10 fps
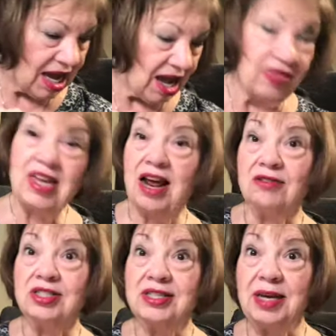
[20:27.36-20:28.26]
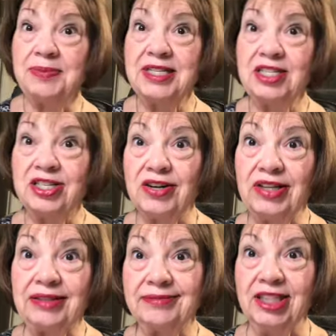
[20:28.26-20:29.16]
And then I'll just keep stitching on
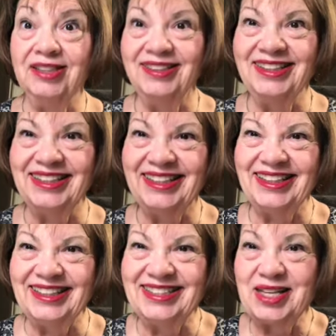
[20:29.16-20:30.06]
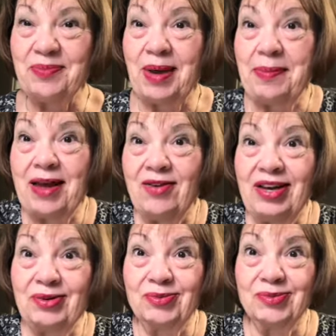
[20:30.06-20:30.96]
it. So maybe I'll
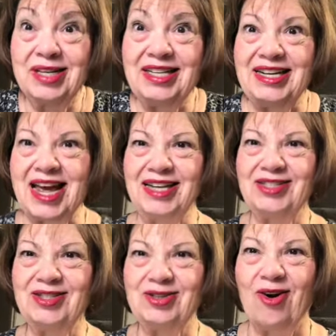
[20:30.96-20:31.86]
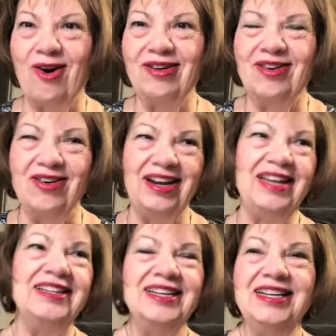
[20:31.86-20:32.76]
get a really nice start on
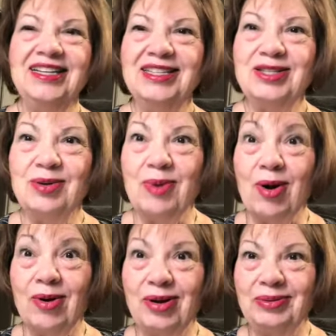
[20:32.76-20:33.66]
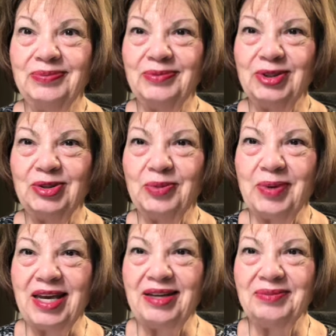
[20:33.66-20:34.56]
it tomorrow, which will
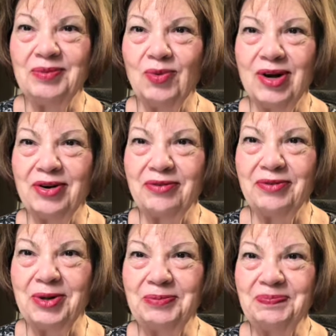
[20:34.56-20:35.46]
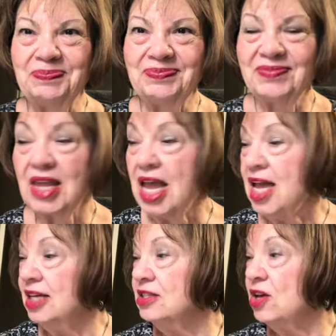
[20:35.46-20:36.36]
be wonderful.
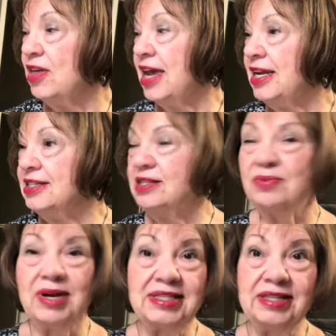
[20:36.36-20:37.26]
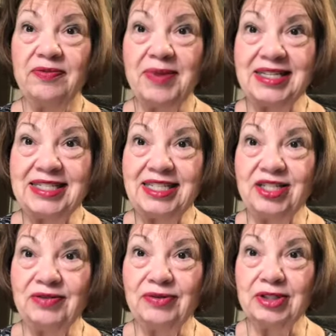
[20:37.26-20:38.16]
So that is the rest of my
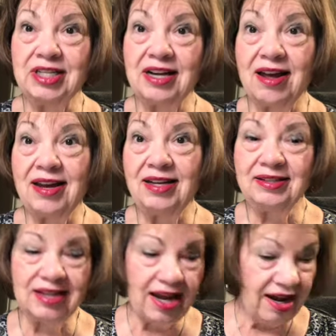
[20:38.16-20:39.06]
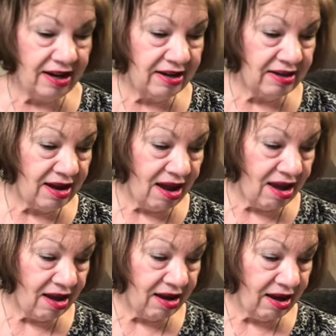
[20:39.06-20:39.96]
stitching for tonight, and
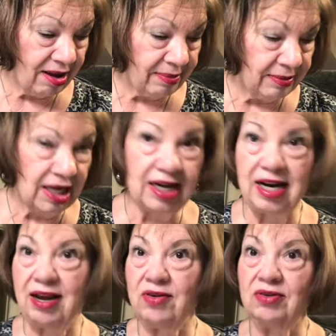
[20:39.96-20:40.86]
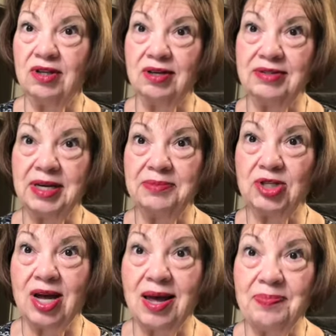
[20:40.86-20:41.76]
I am going to now close up
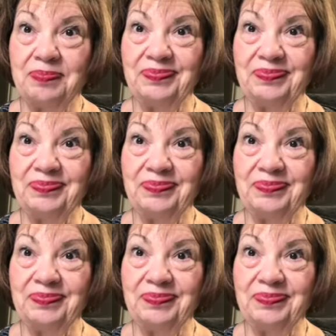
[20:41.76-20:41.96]
shop.